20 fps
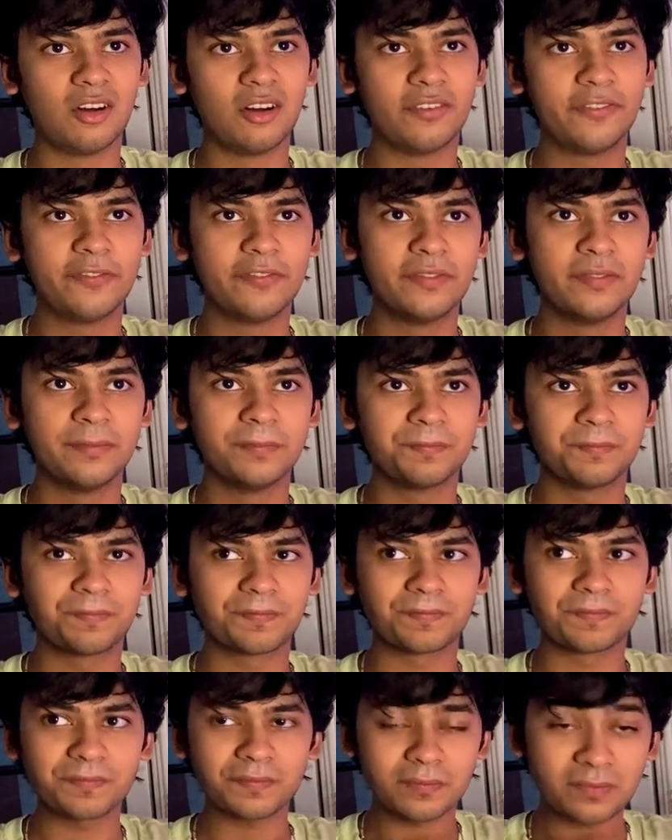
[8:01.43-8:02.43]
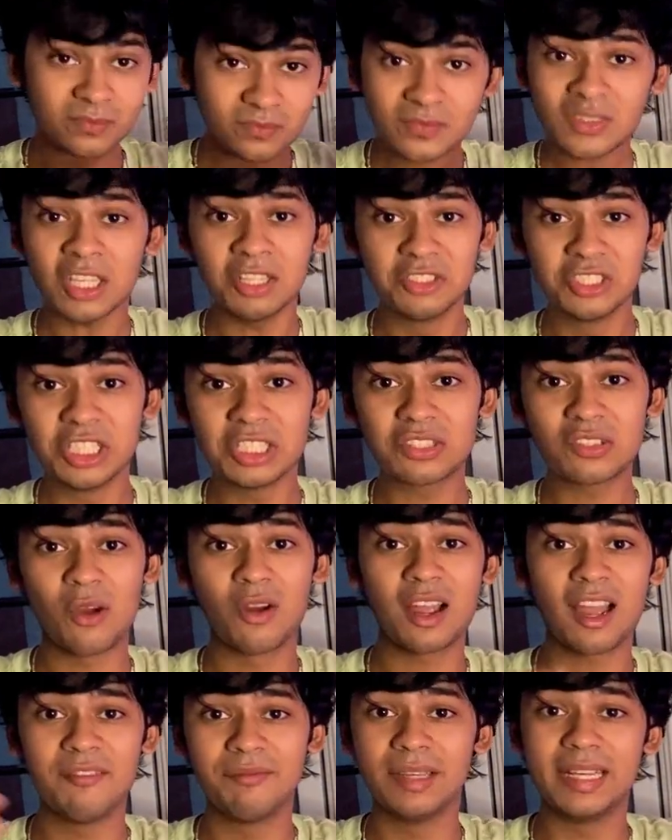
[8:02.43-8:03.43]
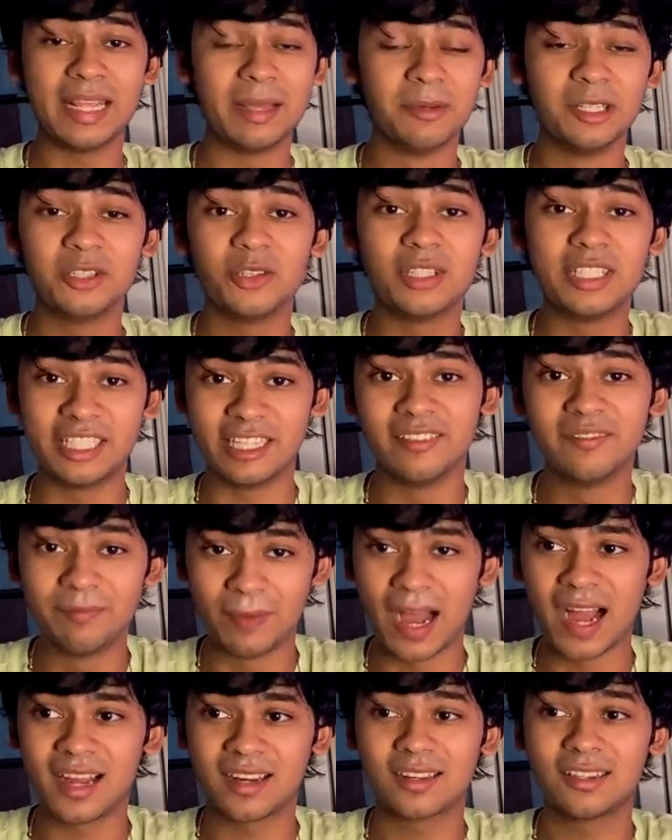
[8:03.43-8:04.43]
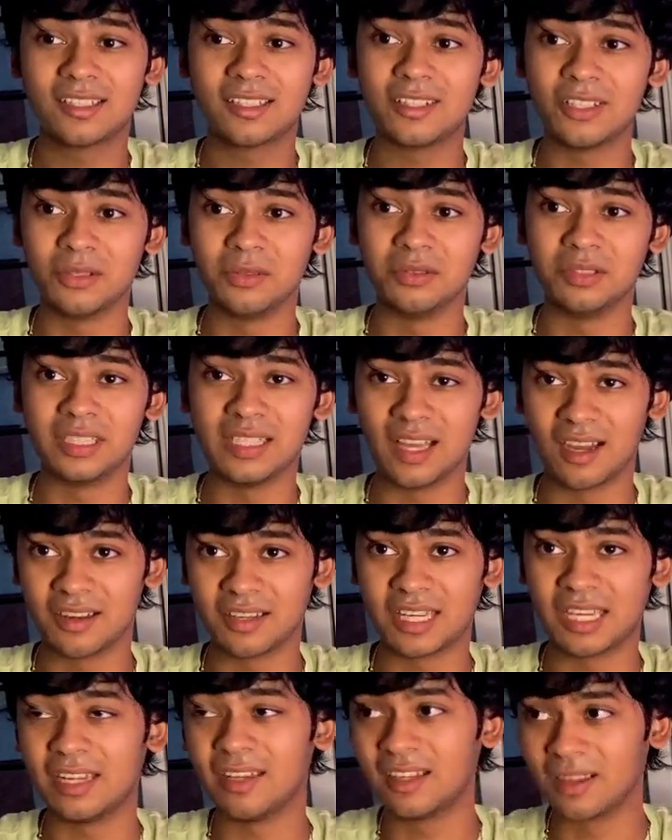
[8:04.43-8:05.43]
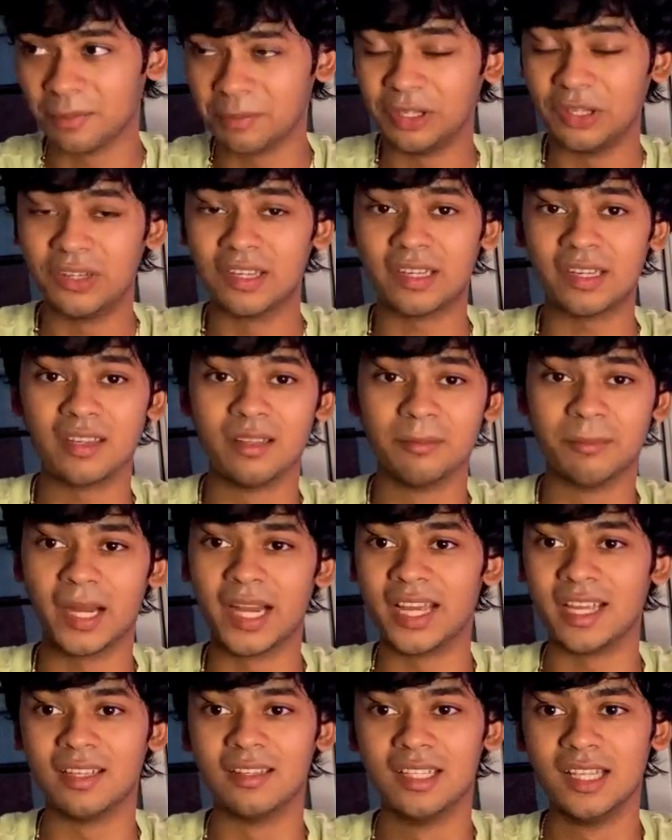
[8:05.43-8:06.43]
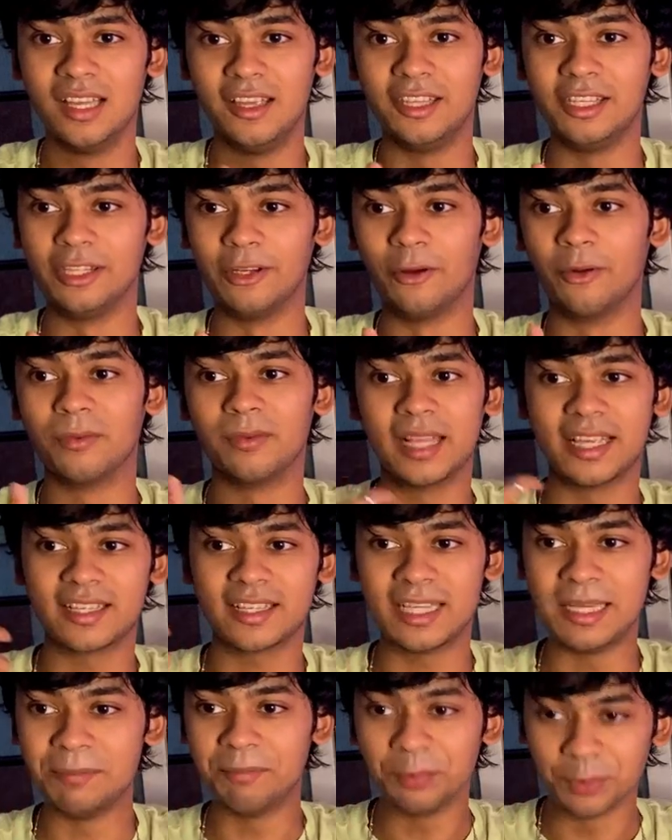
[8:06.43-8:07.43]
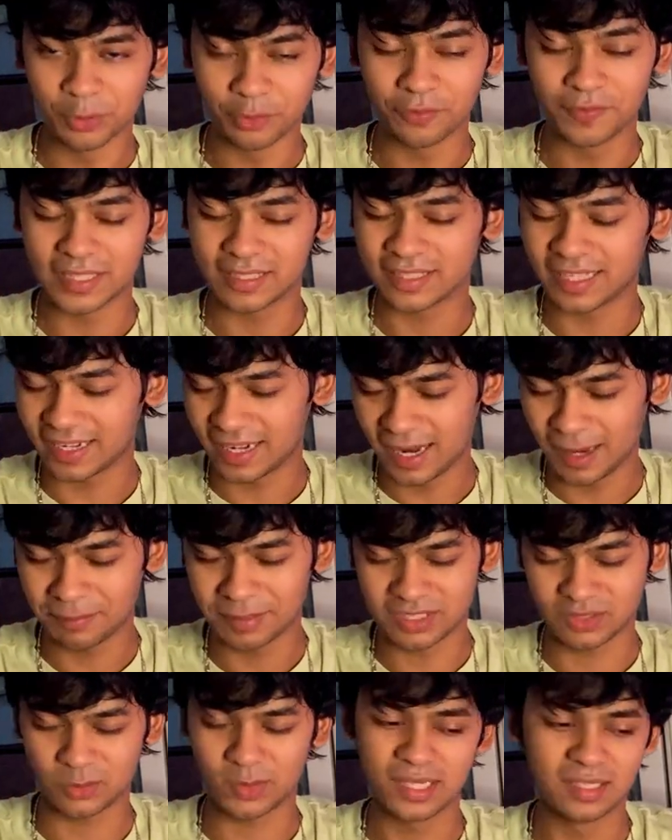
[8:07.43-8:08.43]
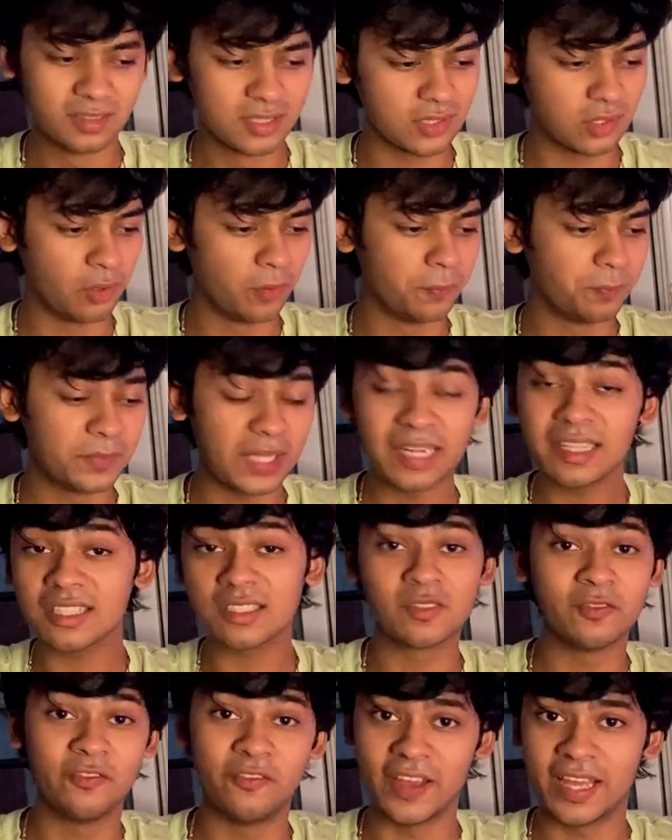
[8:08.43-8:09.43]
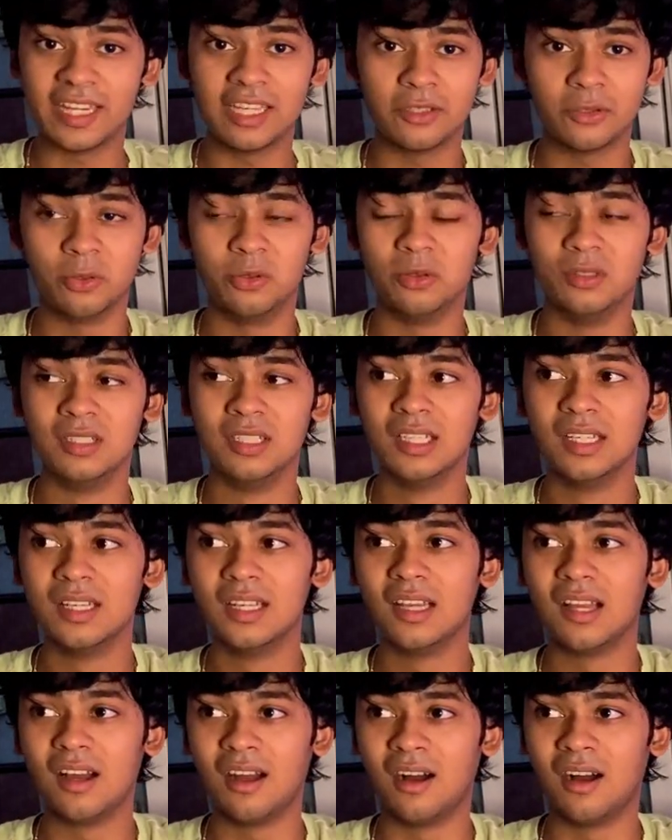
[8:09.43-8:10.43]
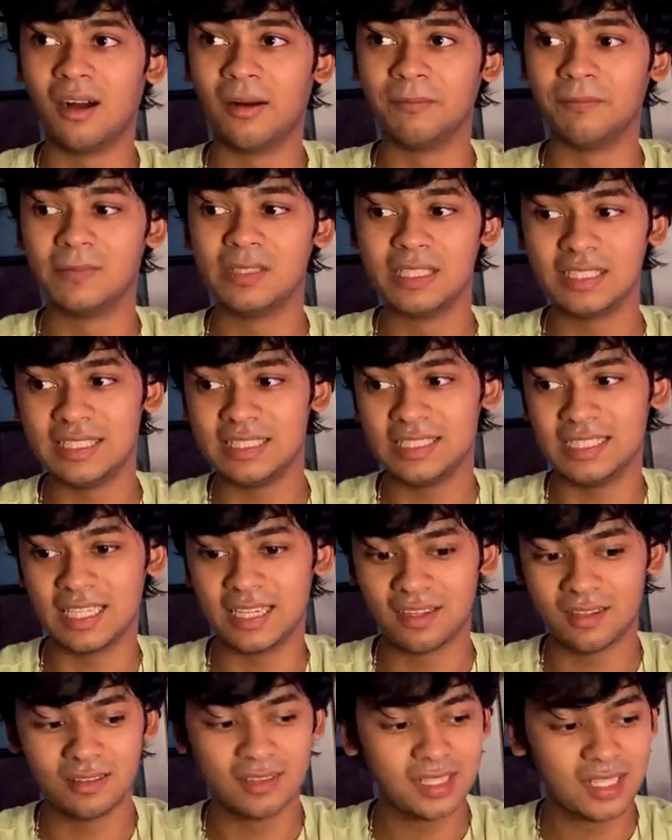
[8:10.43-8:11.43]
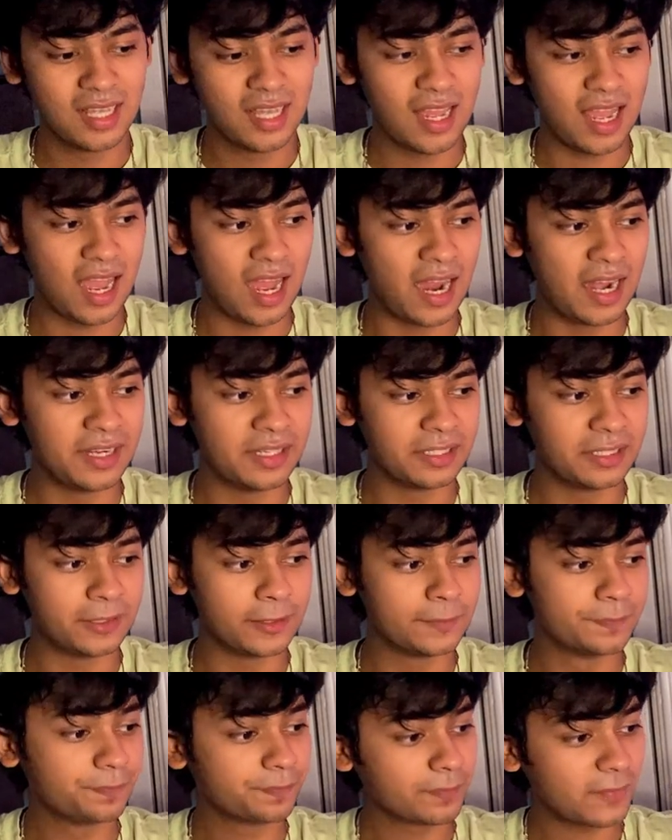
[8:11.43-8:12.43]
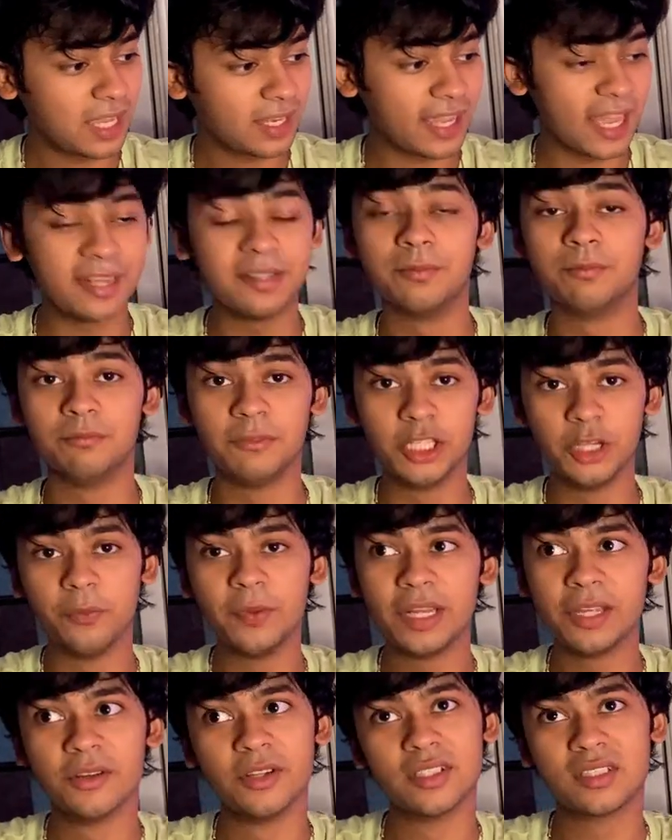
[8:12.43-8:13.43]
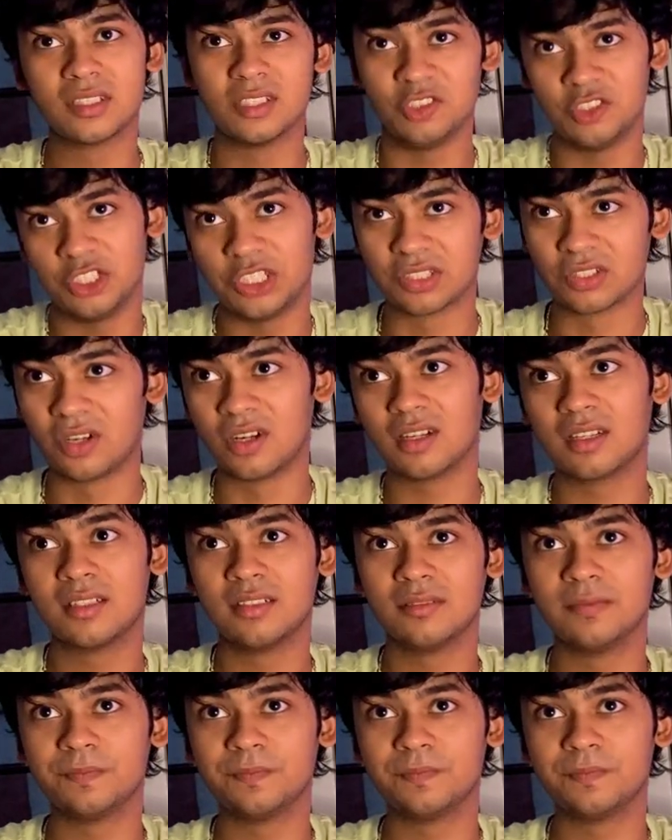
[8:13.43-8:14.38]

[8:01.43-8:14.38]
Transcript: of GSOC, I've been able to give back to the Anki community by, you know, like improving their app as well. So that is very cool. Um, yeah and uh, again new videos gsoc